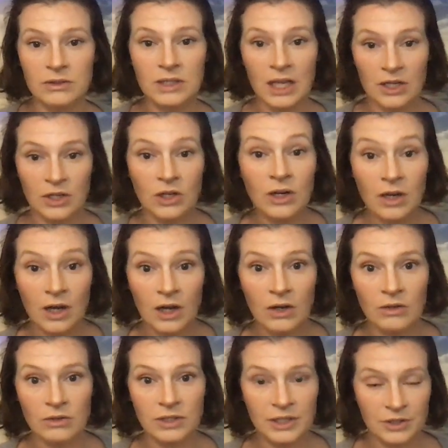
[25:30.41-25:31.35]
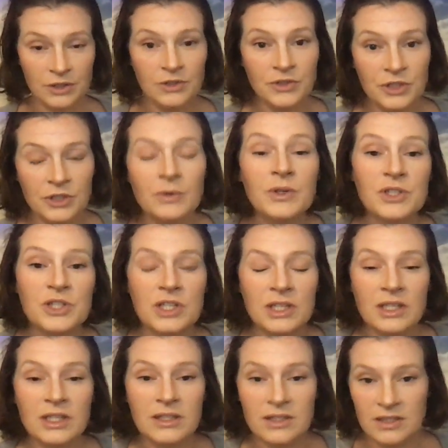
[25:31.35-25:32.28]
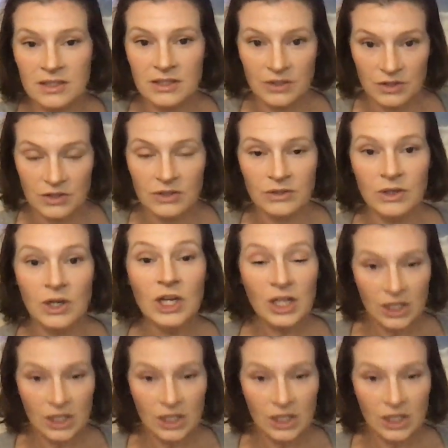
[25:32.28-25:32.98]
let her go let her do what she needs to do